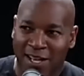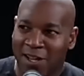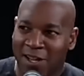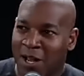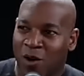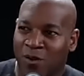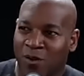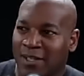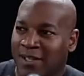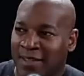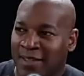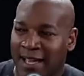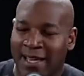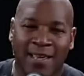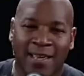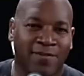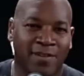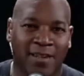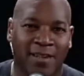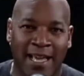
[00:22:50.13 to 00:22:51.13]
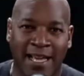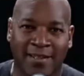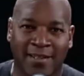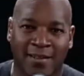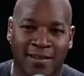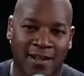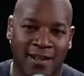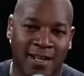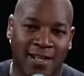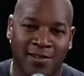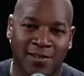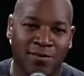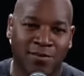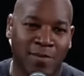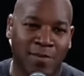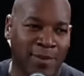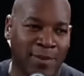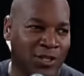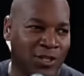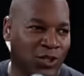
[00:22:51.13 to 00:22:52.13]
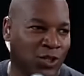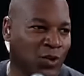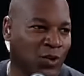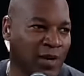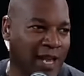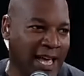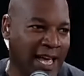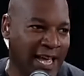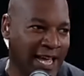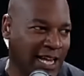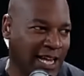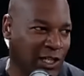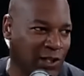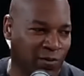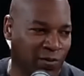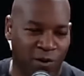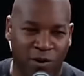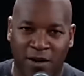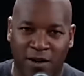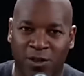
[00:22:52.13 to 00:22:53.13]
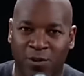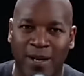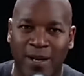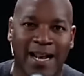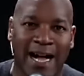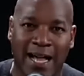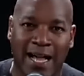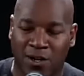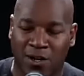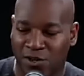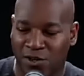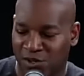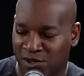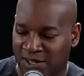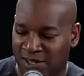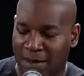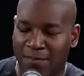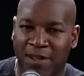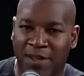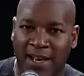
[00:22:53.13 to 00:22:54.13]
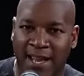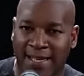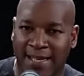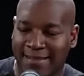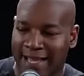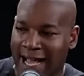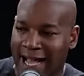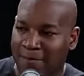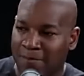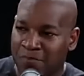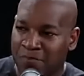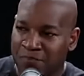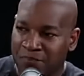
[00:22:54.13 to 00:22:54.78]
you know, they give you like maybe 2 days for $3 or something like that.